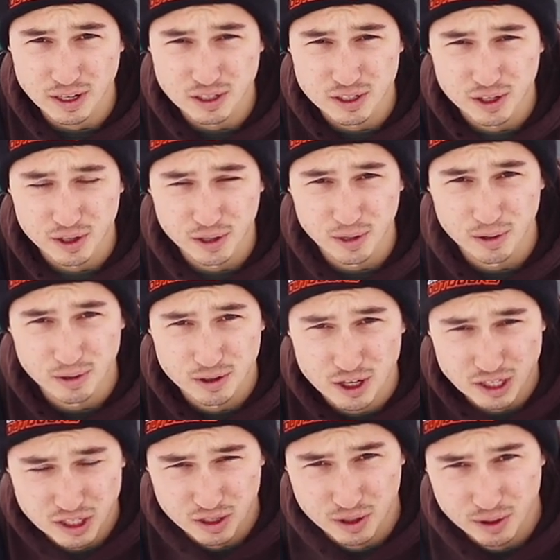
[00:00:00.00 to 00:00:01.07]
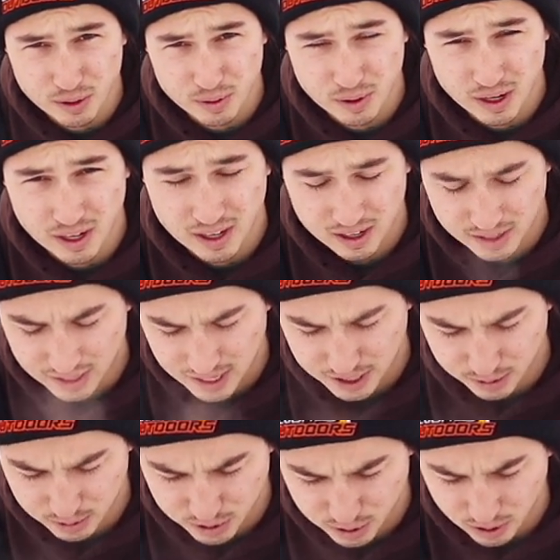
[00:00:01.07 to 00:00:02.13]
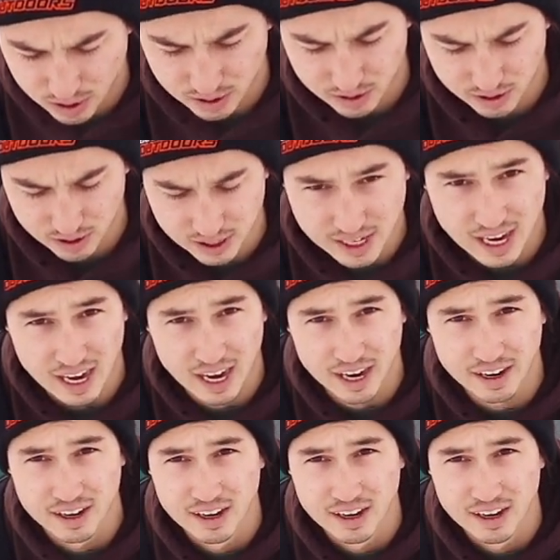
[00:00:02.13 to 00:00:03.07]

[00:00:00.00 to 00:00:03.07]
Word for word: to, Justin who uh, at the resort, the guide,